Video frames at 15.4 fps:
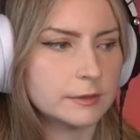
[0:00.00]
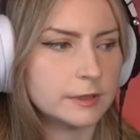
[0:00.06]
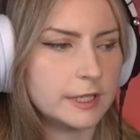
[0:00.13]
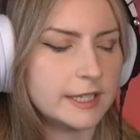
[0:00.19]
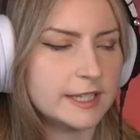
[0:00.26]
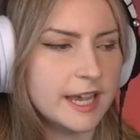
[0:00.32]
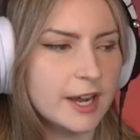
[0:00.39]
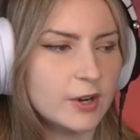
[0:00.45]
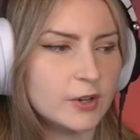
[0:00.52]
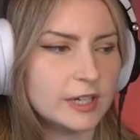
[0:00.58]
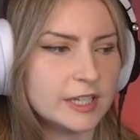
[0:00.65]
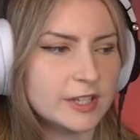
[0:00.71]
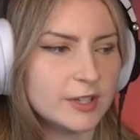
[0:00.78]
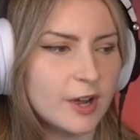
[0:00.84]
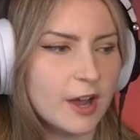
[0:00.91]
Is that
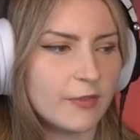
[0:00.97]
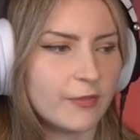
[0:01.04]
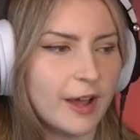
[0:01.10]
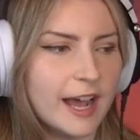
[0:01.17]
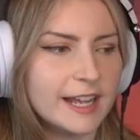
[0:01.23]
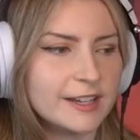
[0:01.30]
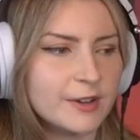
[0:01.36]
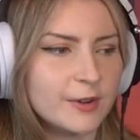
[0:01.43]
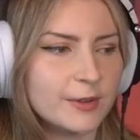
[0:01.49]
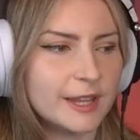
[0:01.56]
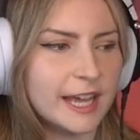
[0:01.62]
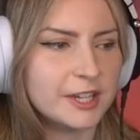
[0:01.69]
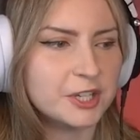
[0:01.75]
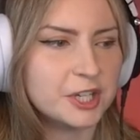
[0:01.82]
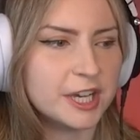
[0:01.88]
Kristoff? I know
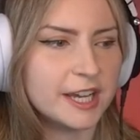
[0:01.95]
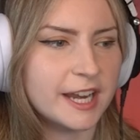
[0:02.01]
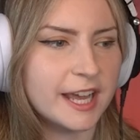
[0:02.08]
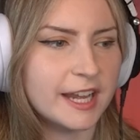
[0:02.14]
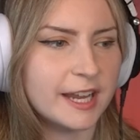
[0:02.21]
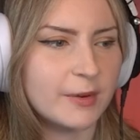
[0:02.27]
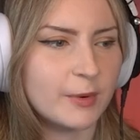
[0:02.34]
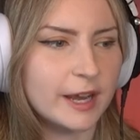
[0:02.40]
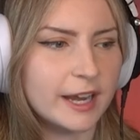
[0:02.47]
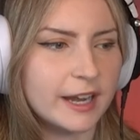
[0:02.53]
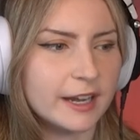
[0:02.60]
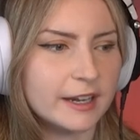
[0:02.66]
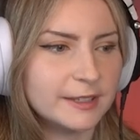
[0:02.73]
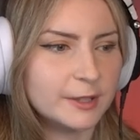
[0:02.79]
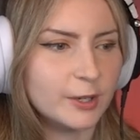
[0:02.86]
that chin
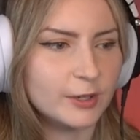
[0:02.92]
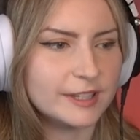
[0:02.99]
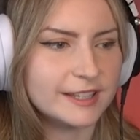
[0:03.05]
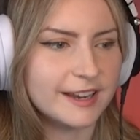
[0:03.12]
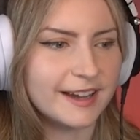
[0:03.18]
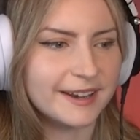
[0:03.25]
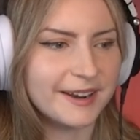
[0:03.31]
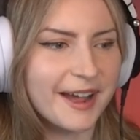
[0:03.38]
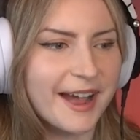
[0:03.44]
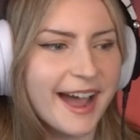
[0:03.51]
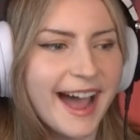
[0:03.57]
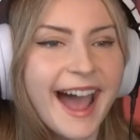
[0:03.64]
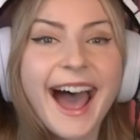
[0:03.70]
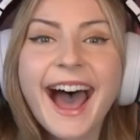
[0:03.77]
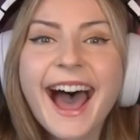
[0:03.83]
anywhere. No, it's not.
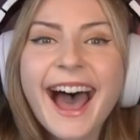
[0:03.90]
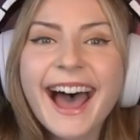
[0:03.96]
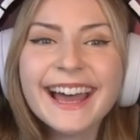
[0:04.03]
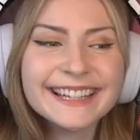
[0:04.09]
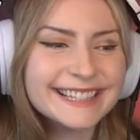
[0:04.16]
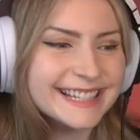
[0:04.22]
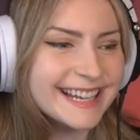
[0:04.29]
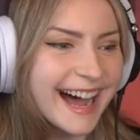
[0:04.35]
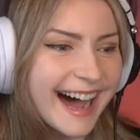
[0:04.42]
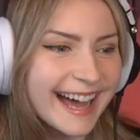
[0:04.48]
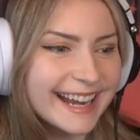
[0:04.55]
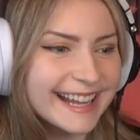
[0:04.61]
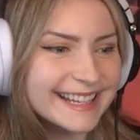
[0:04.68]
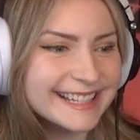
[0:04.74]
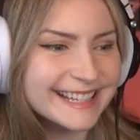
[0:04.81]
It's
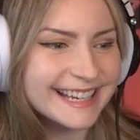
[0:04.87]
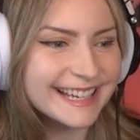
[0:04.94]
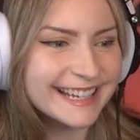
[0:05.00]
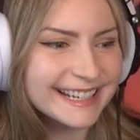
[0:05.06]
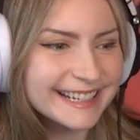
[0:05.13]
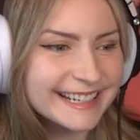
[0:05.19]
not, is it?